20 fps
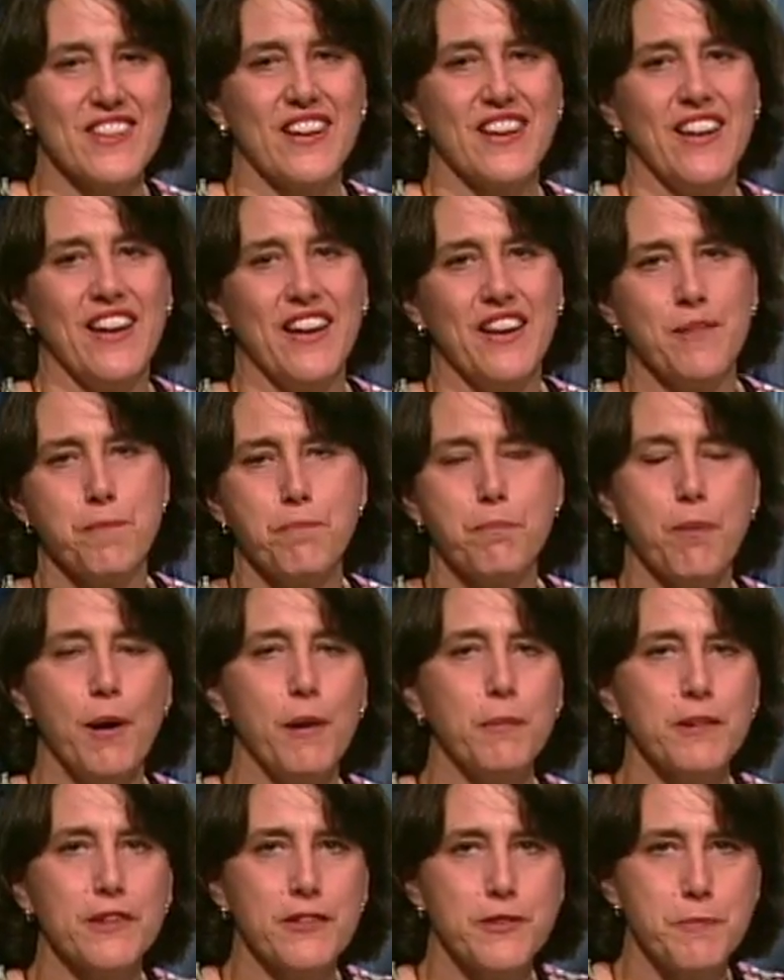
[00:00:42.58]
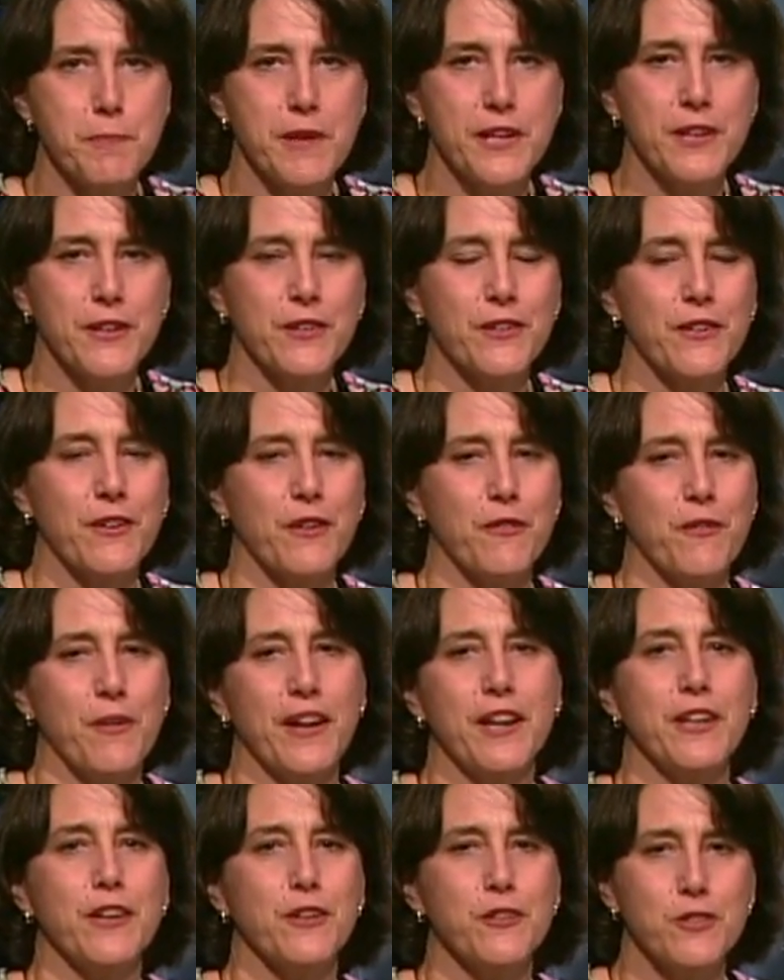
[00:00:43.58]
a public speaker, a
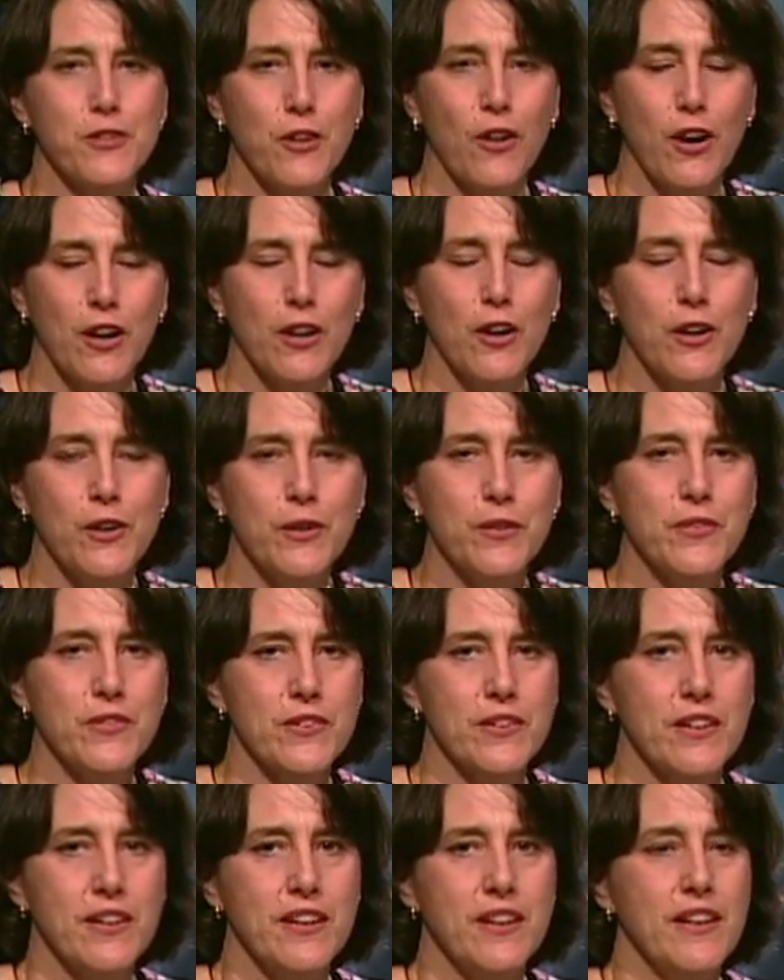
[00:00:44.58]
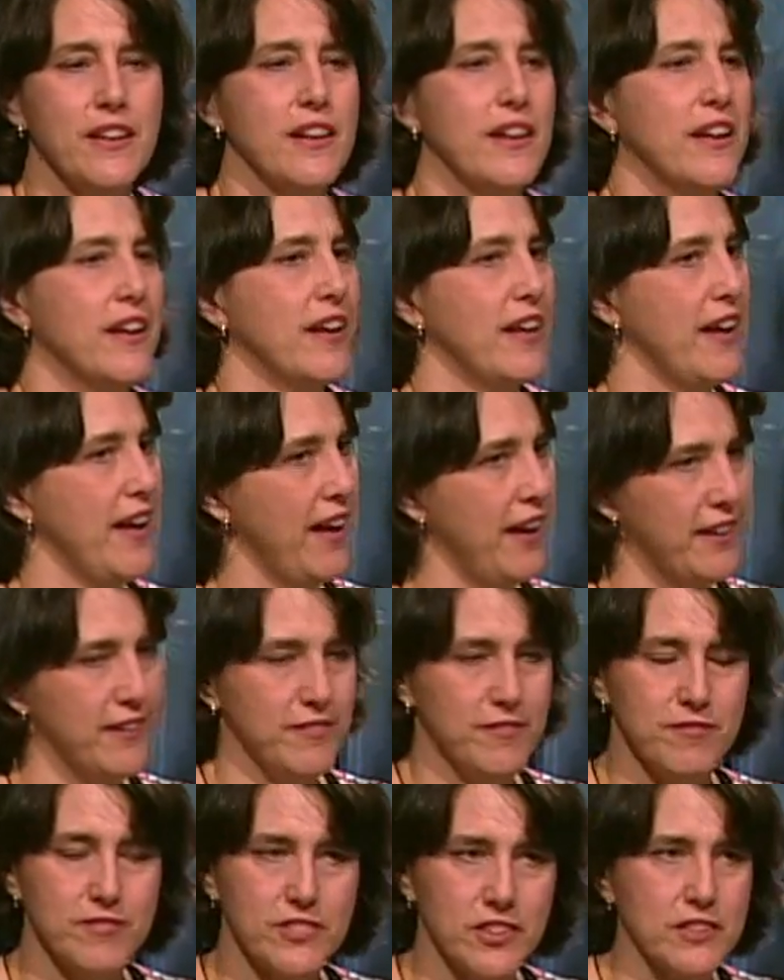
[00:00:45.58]
radio talk host,
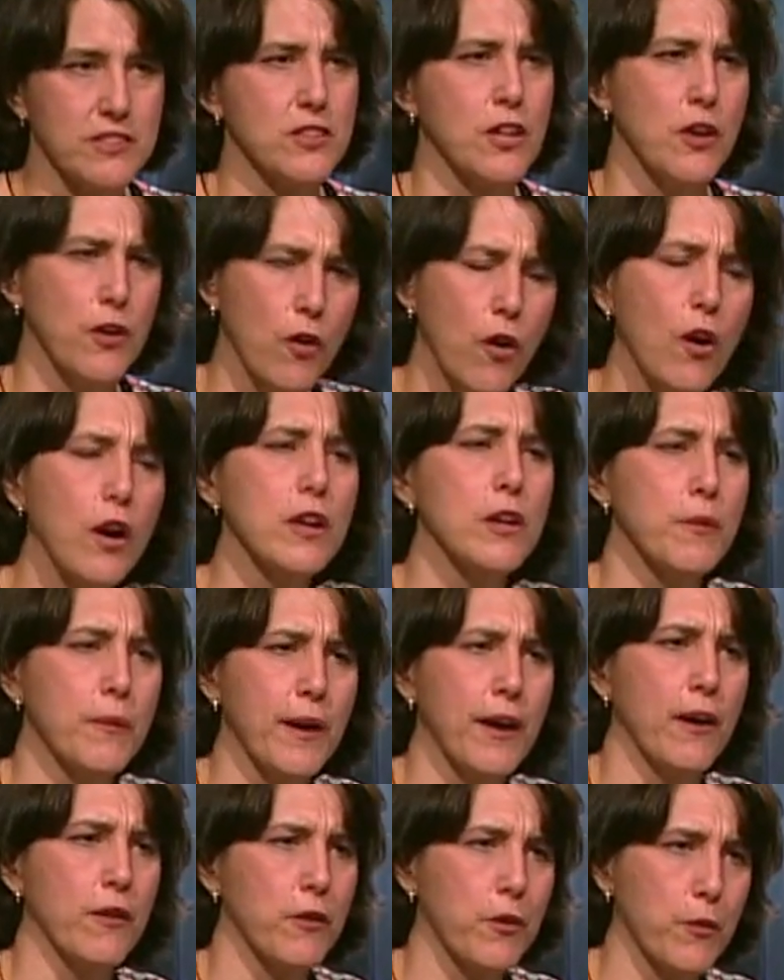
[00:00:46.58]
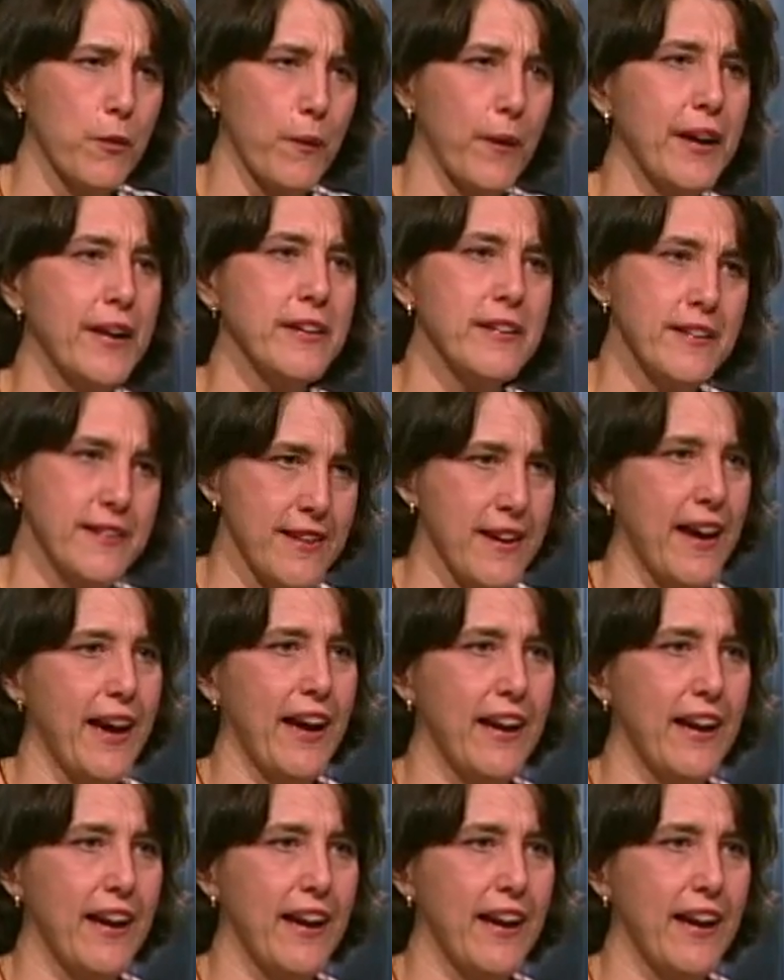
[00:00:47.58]
and just an all-around great dad.